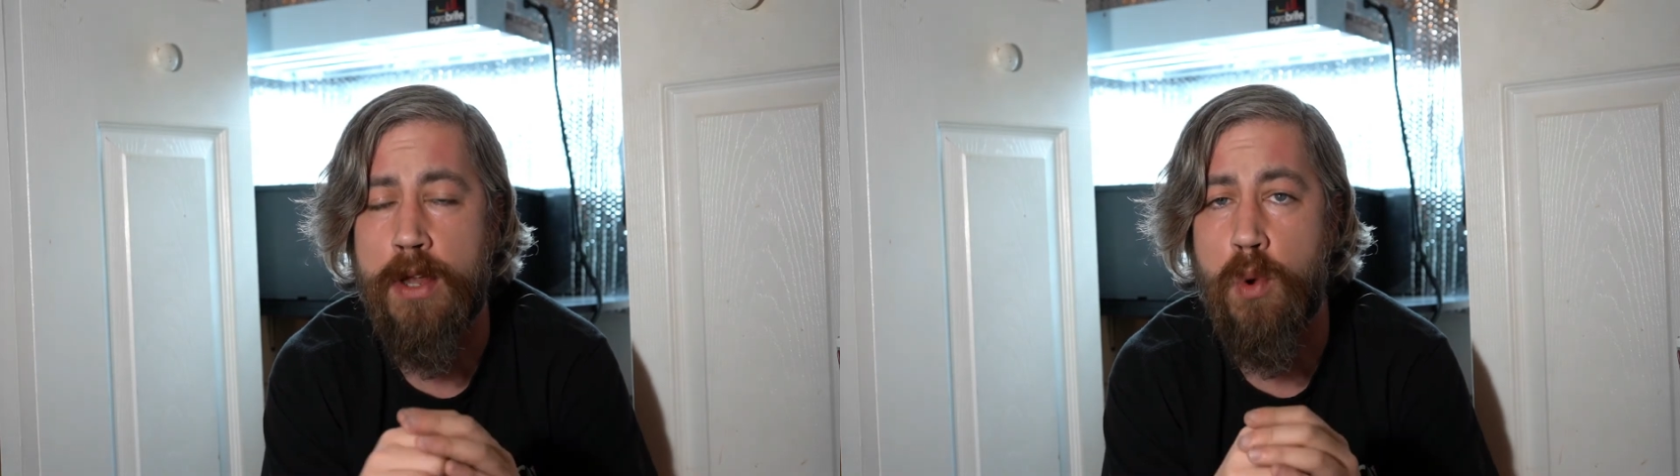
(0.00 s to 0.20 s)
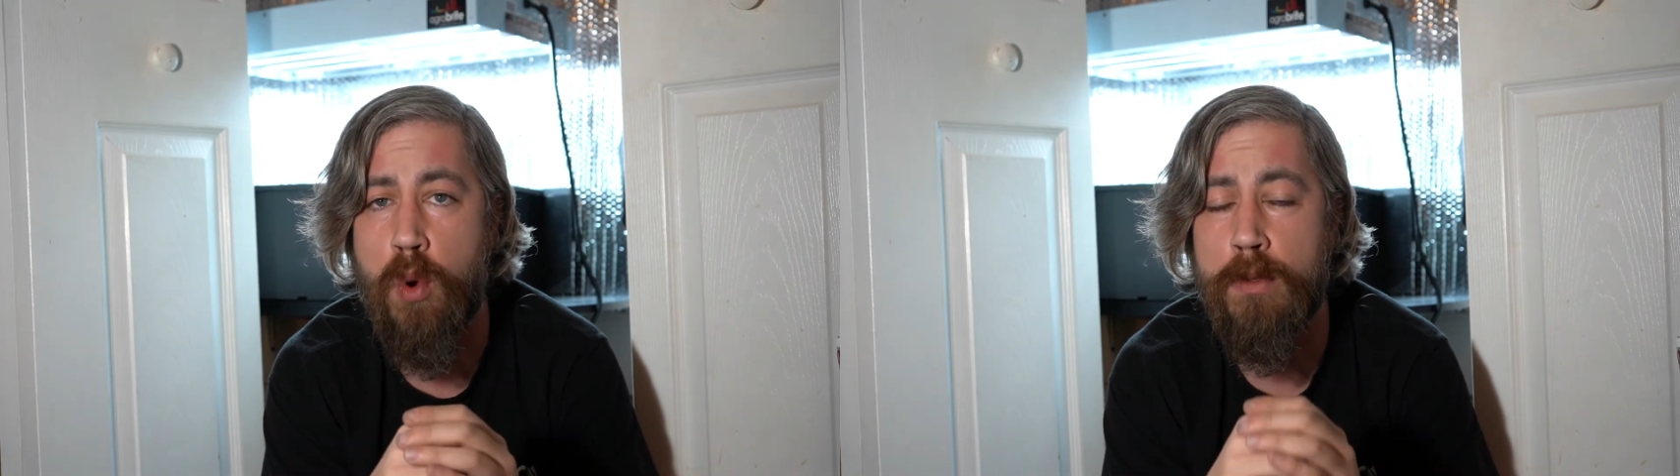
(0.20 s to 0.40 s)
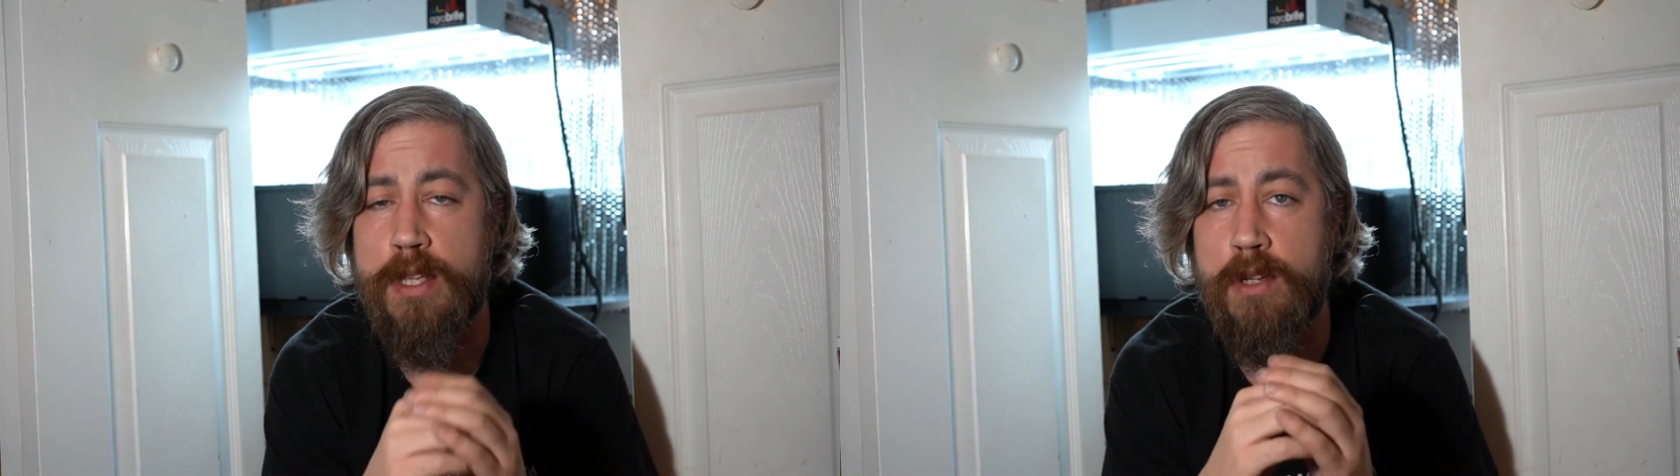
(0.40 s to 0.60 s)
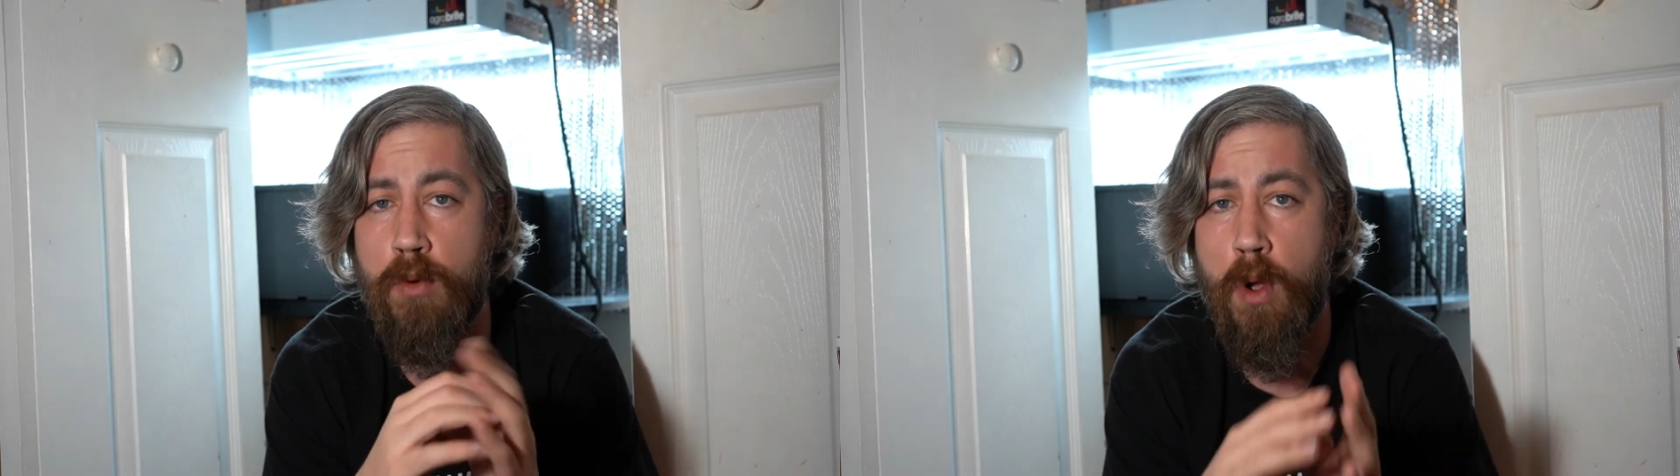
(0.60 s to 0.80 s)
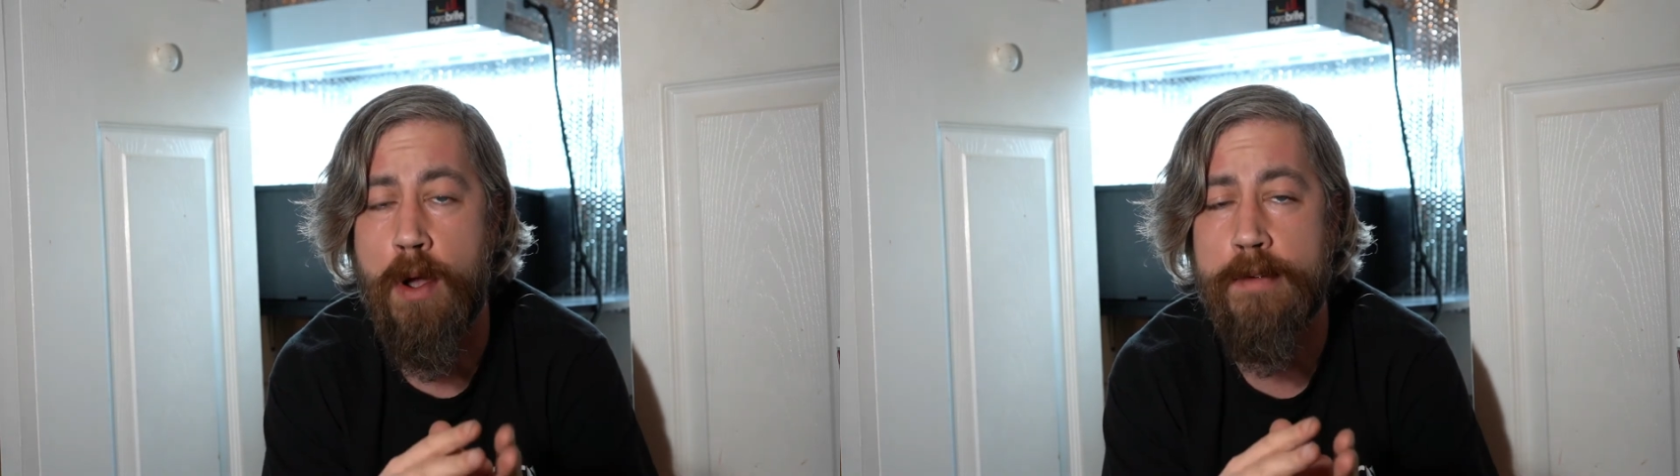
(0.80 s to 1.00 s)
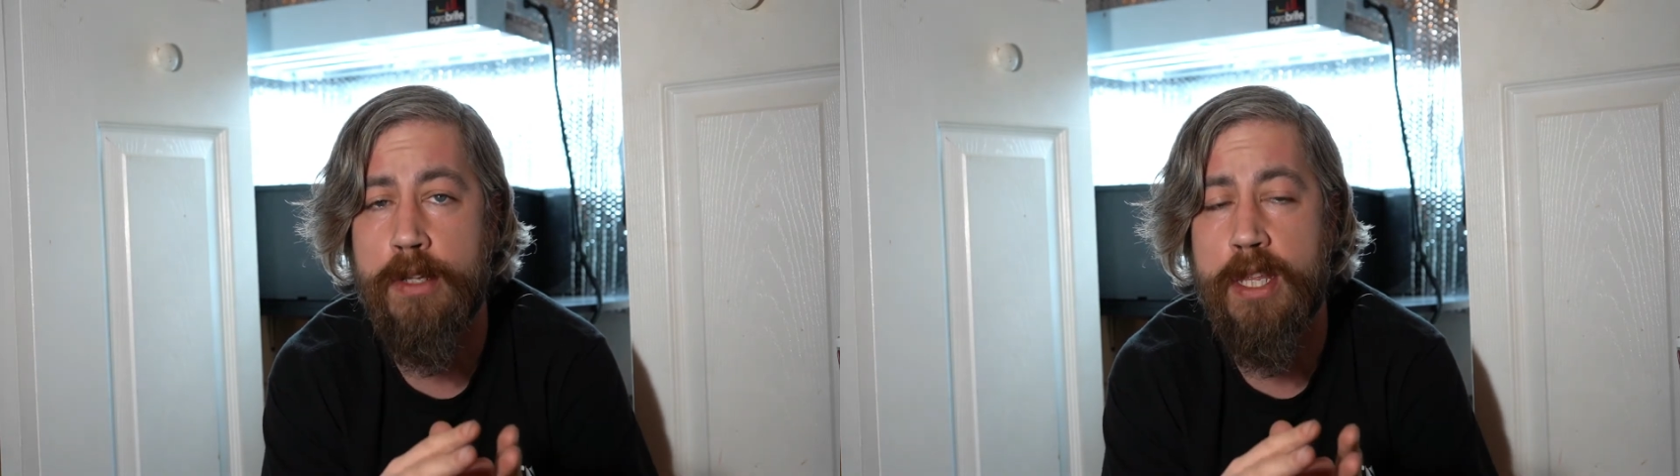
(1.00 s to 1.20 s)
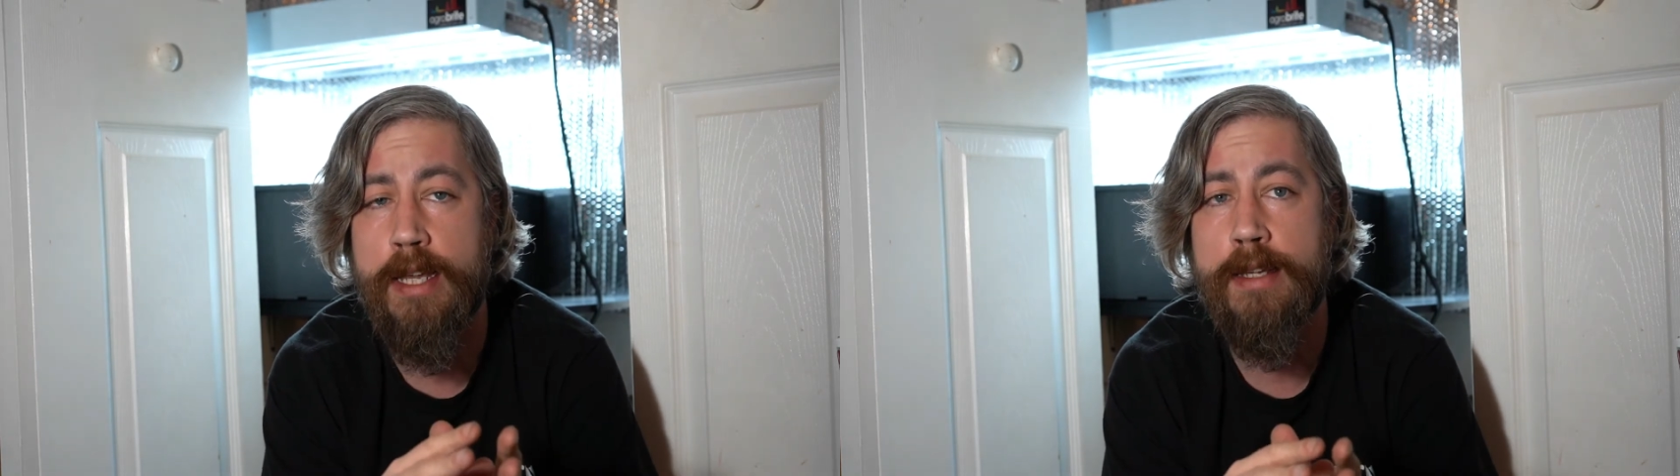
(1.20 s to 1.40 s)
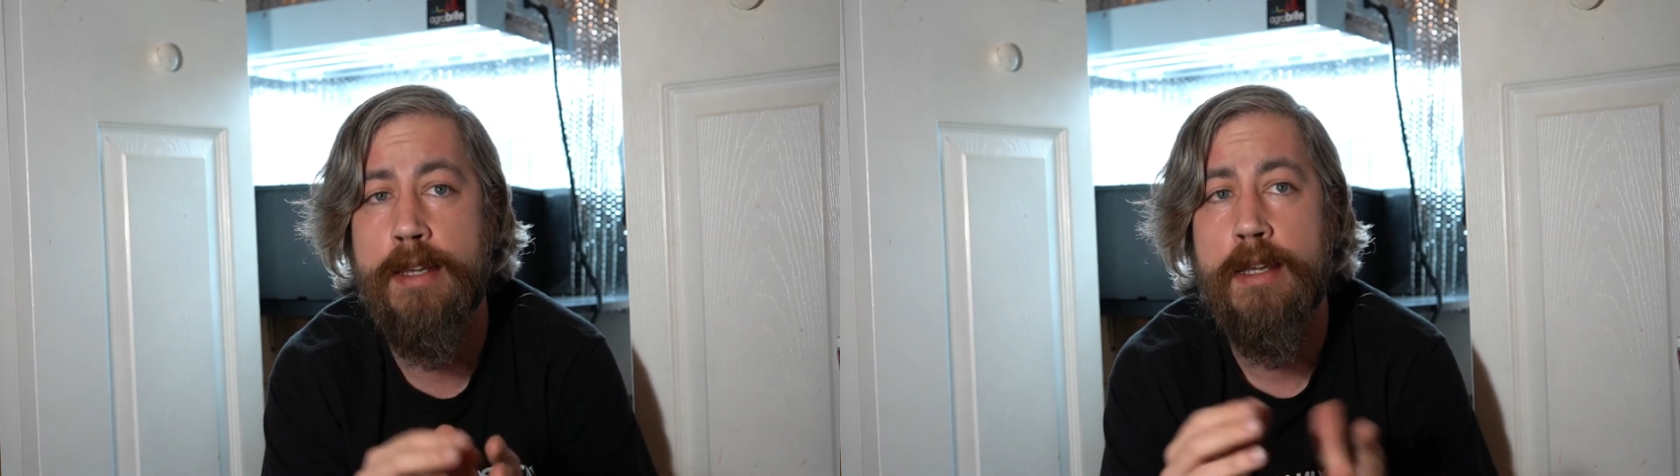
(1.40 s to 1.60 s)
normally grow
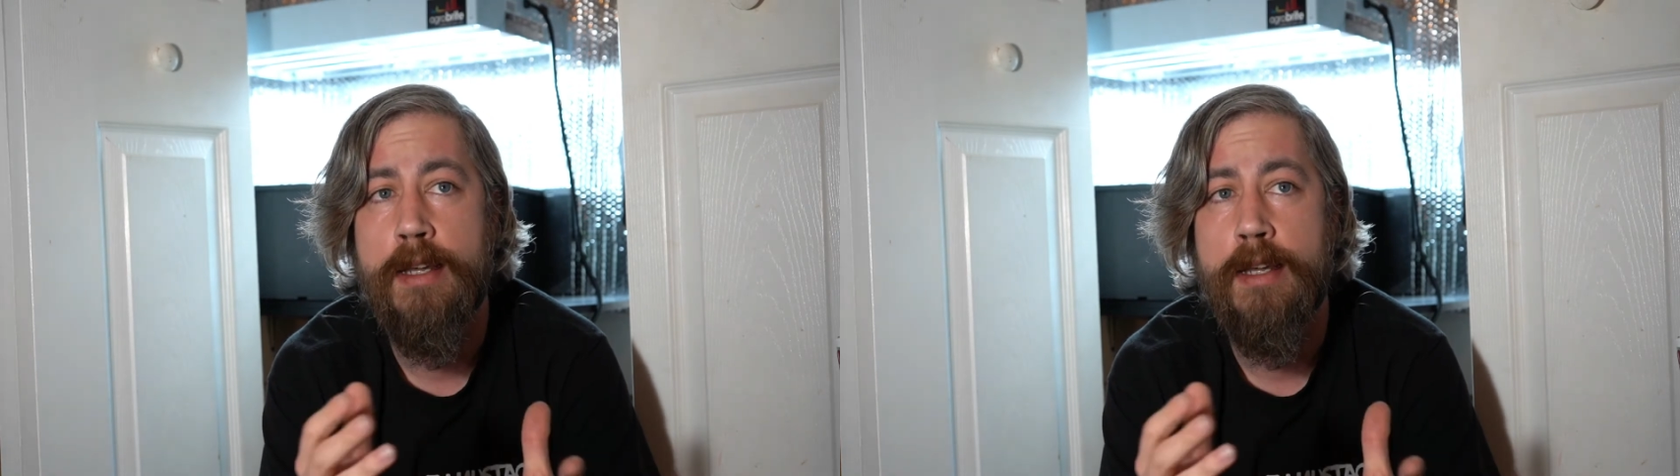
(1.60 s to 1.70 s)
everything.